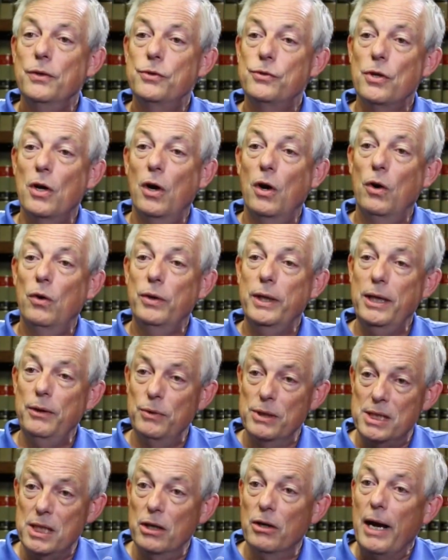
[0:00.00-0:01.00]
So he
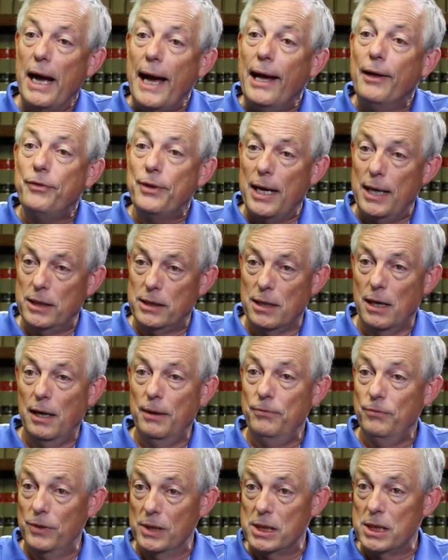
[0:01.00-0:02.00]
was here at that
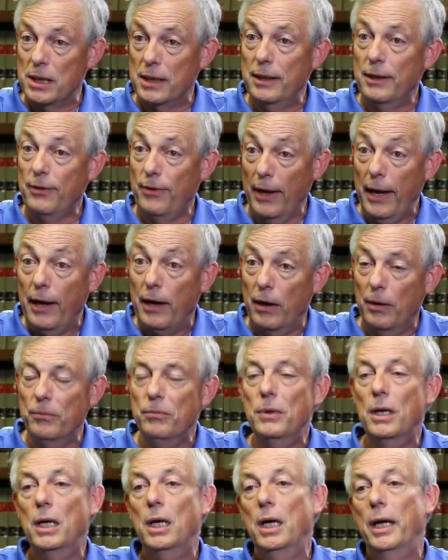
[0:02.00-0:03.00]
time visiting
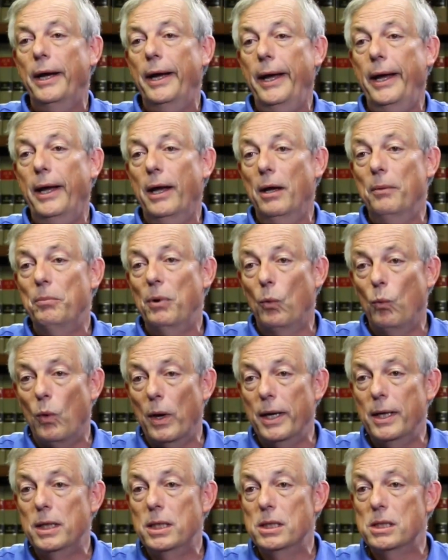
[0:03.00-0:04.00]
them, but
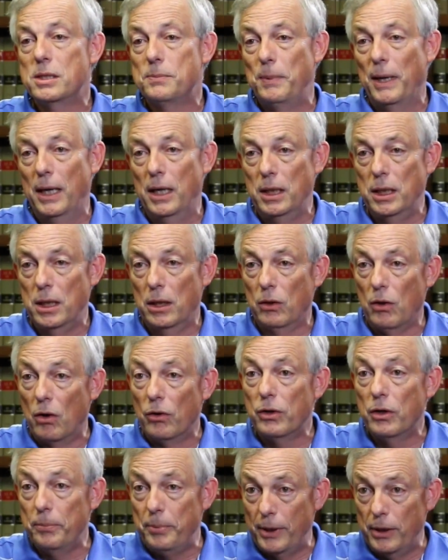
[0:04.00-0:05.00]
wanted to spend a
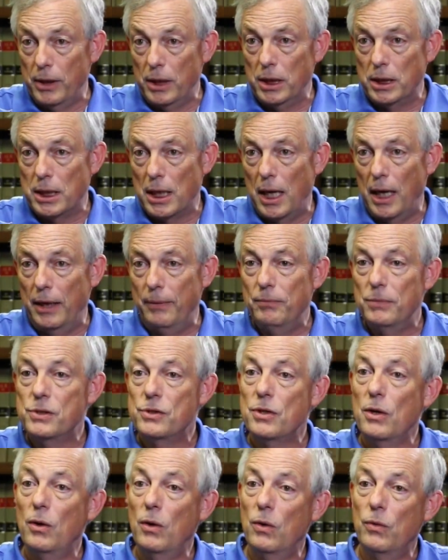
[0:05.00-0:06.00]
longer period of time.
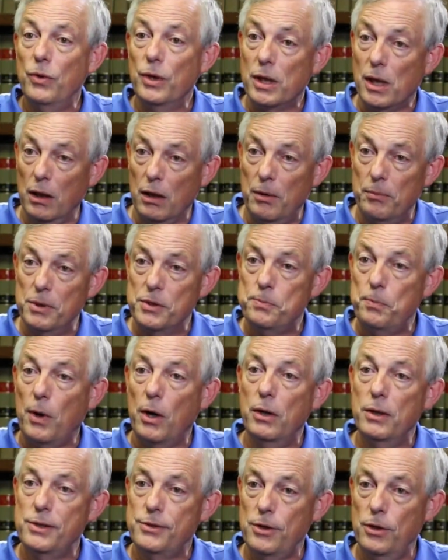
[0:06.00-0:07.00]
So the Columbus
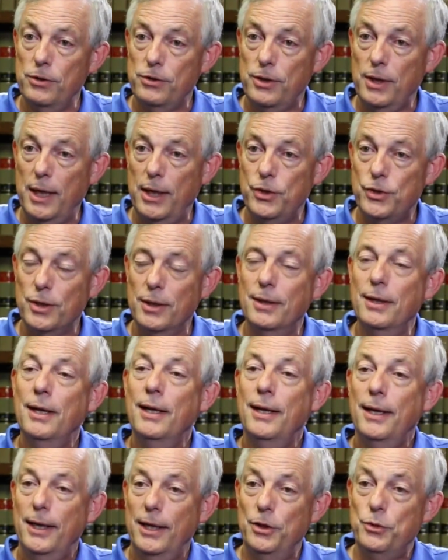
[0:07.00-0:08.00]
Bar Association
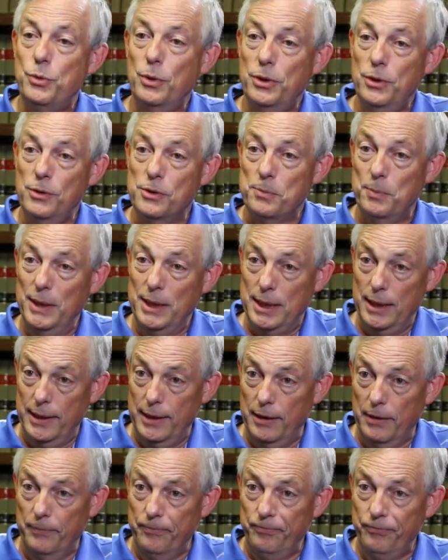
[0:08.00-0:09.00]
introduced me to
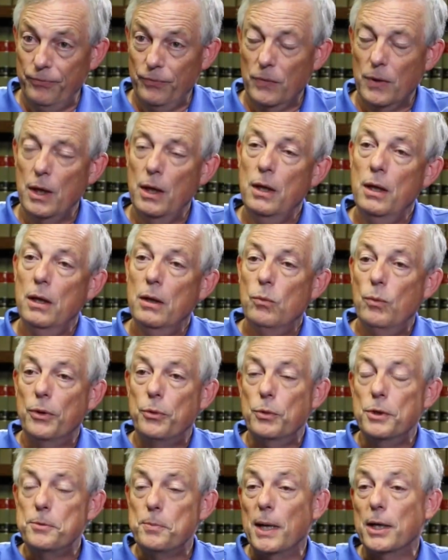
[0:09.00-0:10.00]
him.
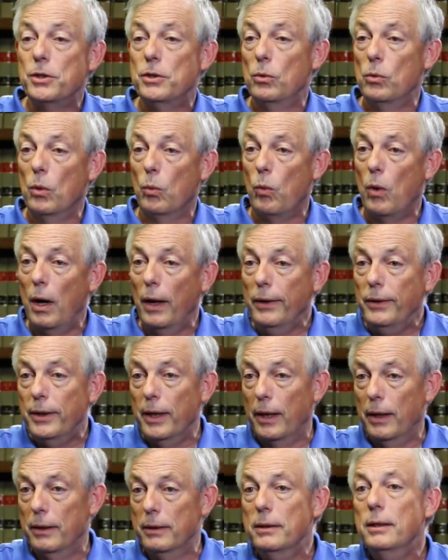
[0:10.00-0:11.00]
With respect to
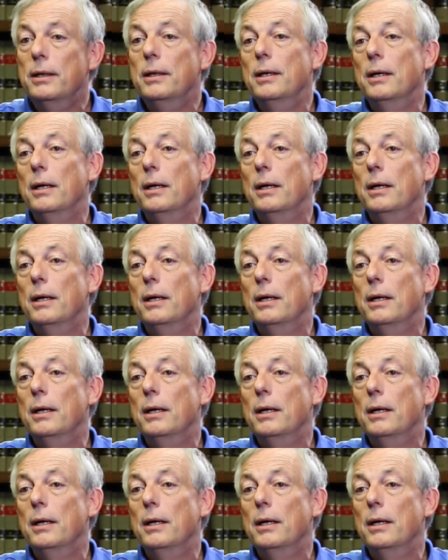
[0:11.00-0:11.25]
Rwanda,